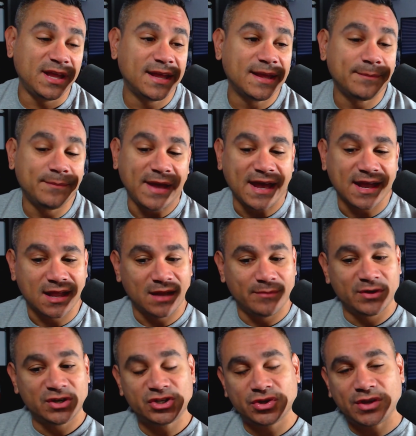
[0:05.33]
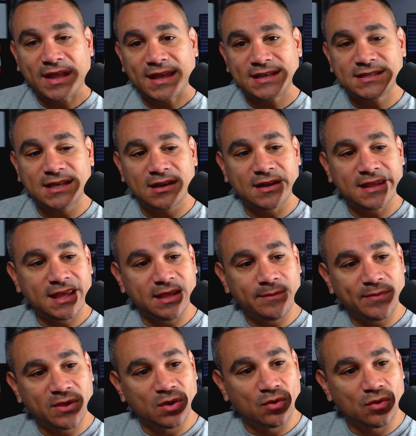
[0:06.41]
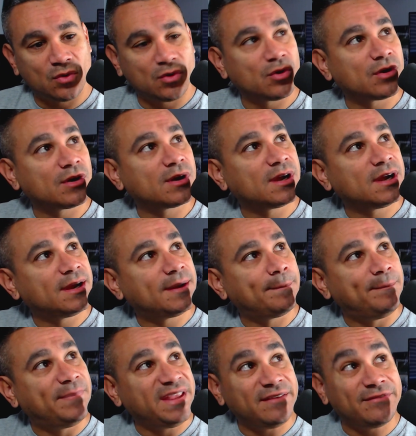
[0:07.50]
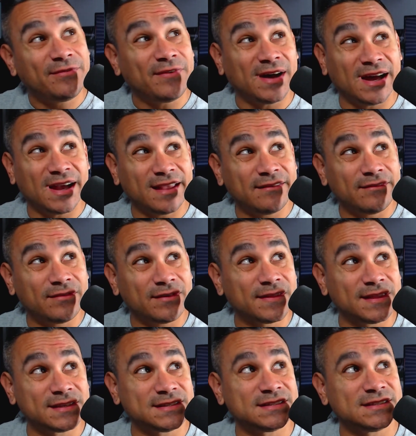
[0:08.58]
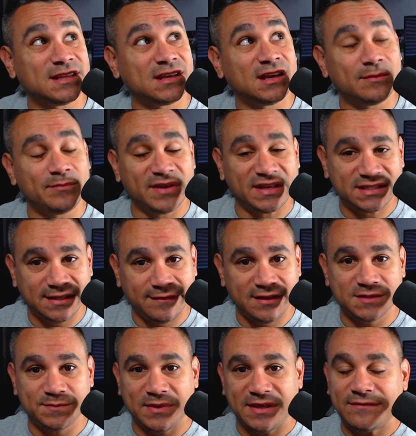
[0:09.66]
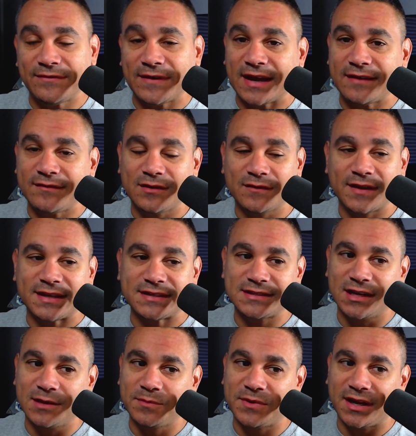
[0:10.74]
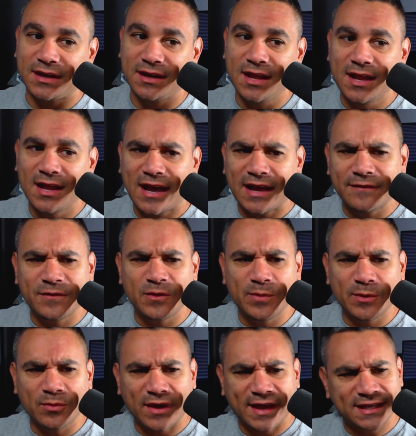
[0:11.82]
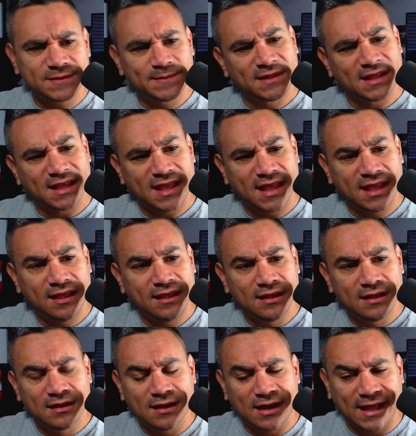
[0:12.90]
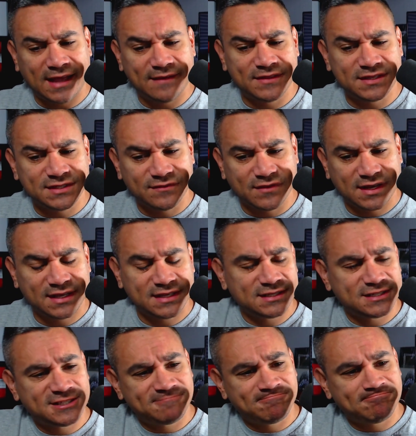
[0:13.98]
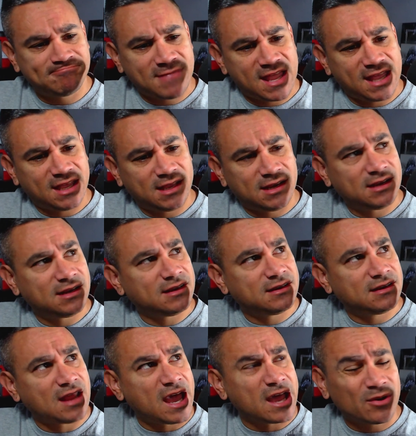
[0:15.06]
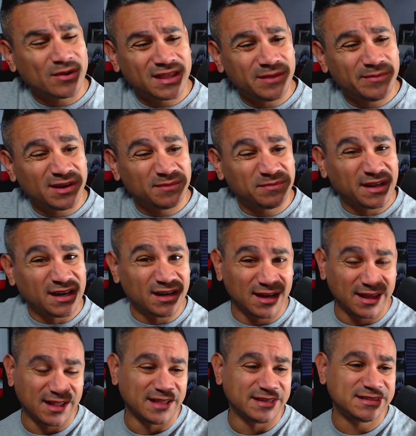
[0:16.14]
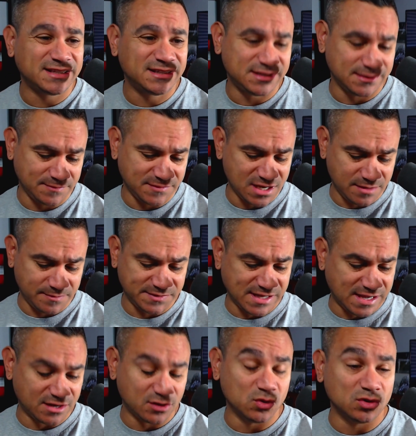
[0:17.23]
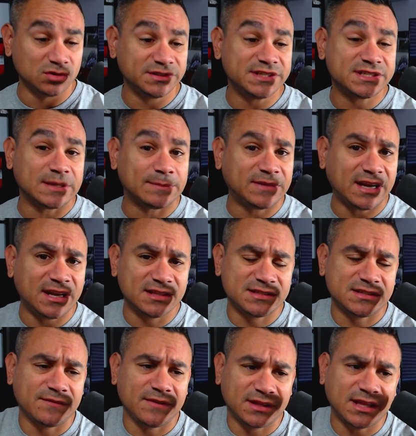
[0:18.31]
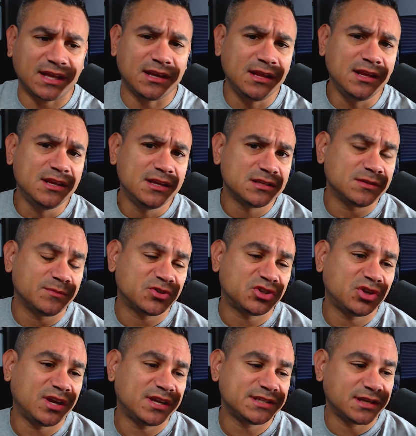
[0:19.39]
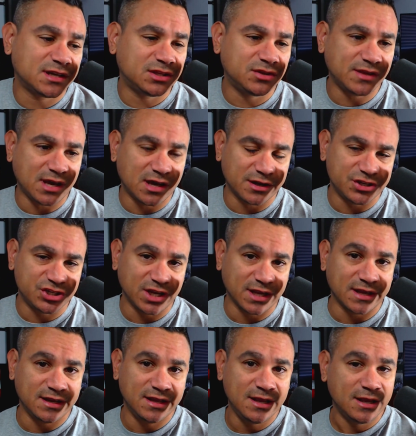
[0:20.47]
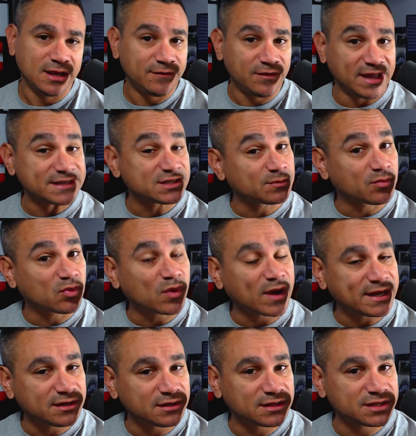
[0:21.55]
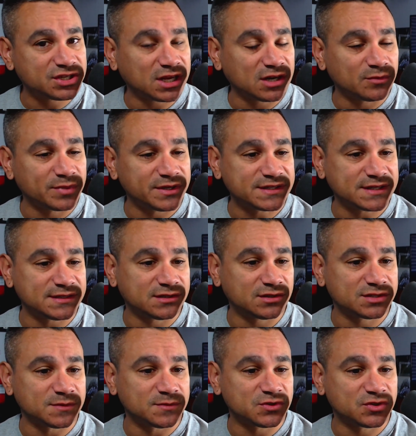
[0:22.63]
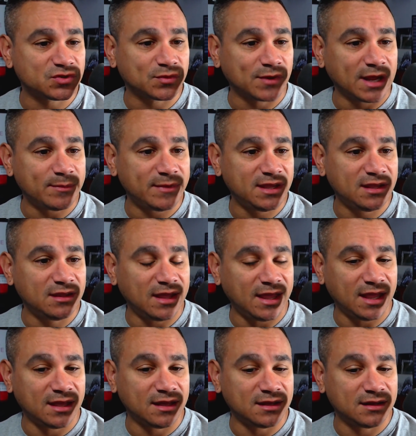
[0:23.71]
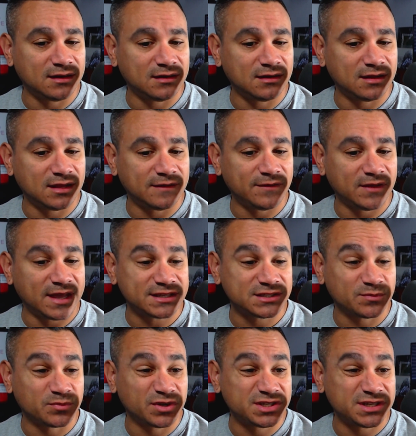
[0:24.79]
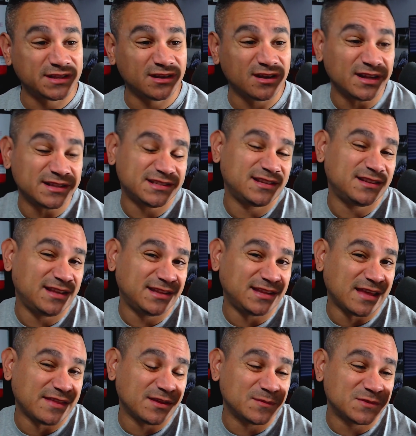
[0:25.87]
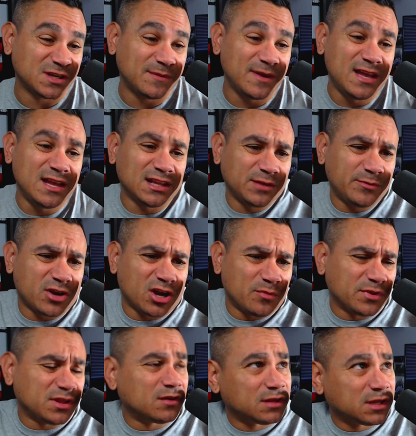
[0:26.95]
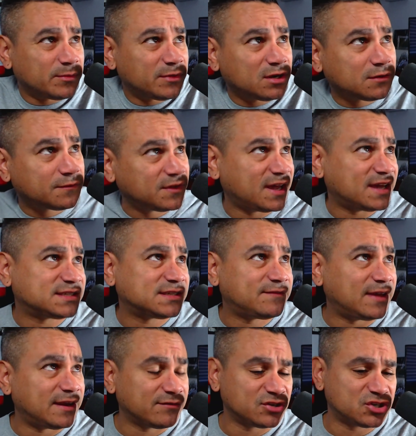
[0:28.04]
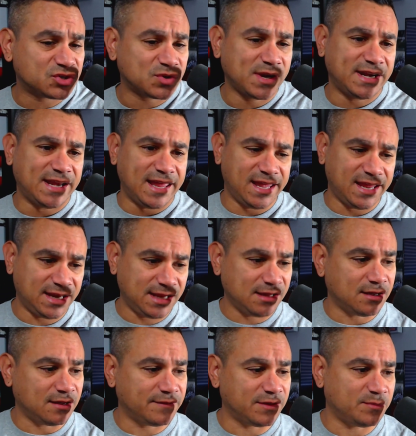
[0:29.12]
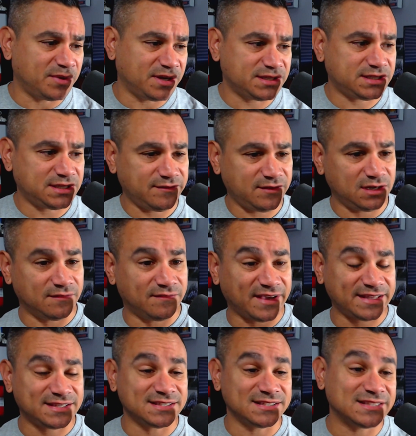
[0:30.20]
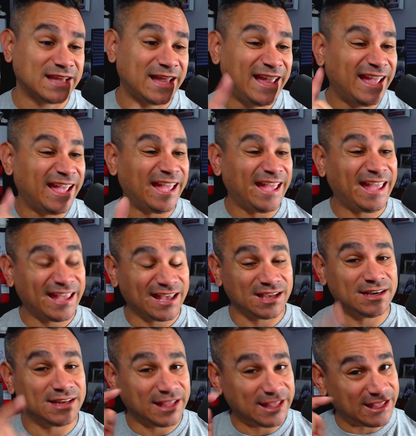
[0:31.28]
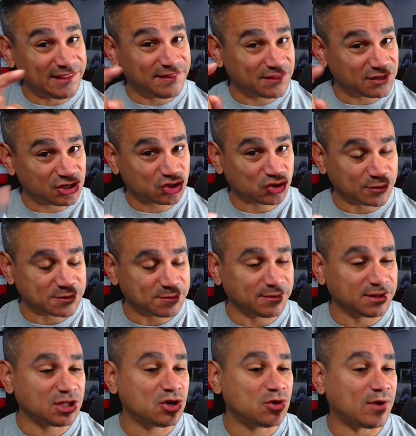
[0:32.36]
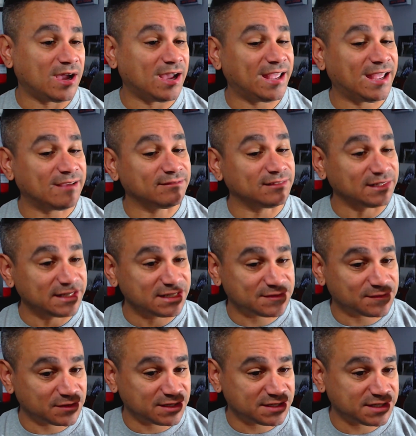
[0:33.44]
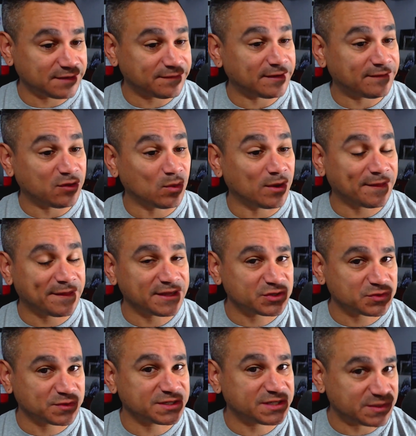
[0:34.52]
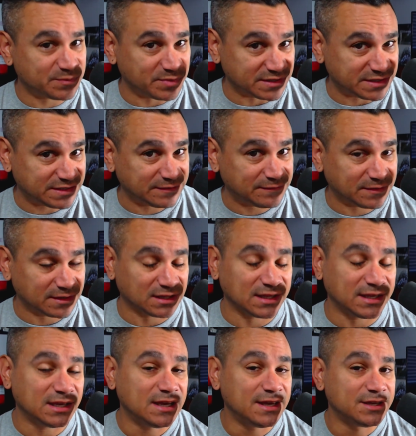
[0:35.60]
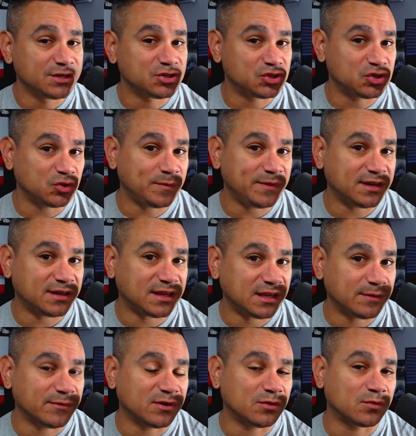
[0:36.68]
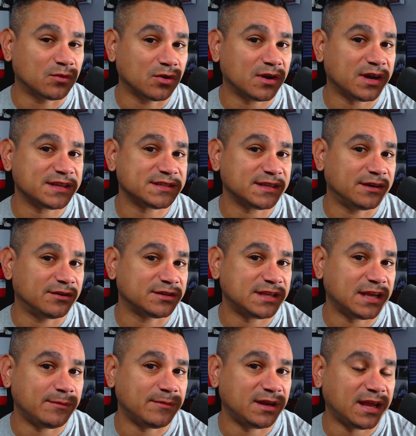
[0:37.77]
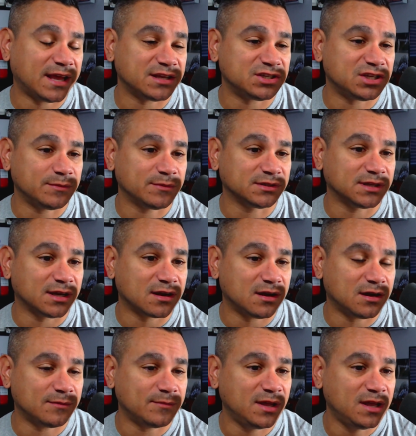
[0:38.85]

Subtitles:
back. I'm going to show you guys how to keep your B5. This is the BuzzTV's B5 device updated. I had a few people ask me like, hey, I have this device and how do I keep it updated? Like I see sometimes that Google needs updating and stuff like that. So I'm going to show you guys how to do that, how to check it. If you guys are brand new to the channel, please consider subscribing. And if you guys appreciate the content, hit that thumbs up. Let me comment below. Let me know if you guys have ever tried any of the BuzzTV devices. And in the description below, I have links for this stuff. If you want this one specifically, shoot me an email, rohasentertainment@gmail.com.